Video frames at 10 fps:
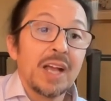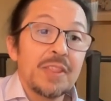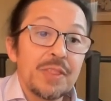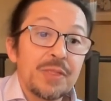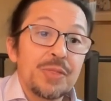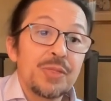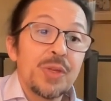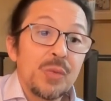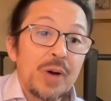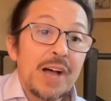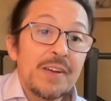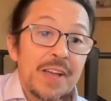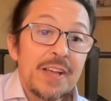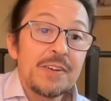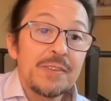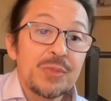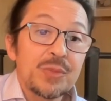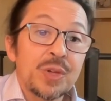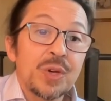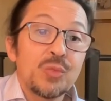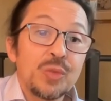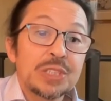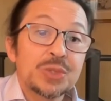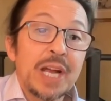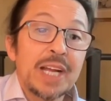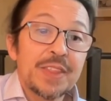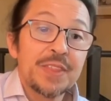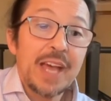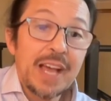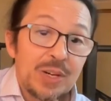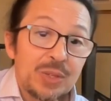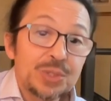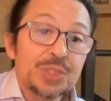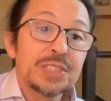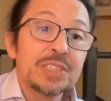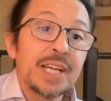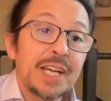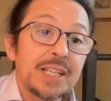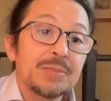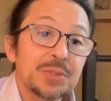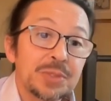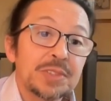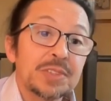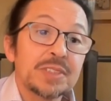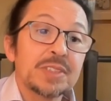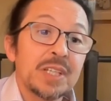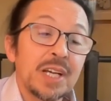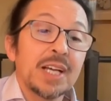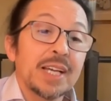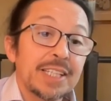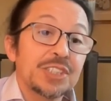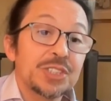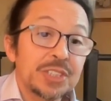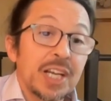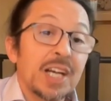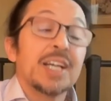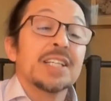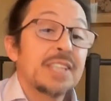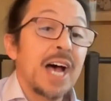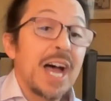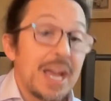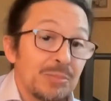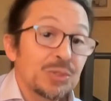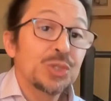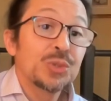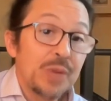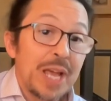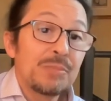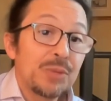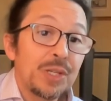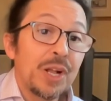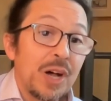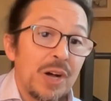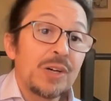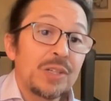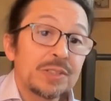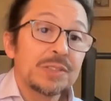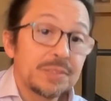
And though our health we drank 1,000 times, it's time to ramble on.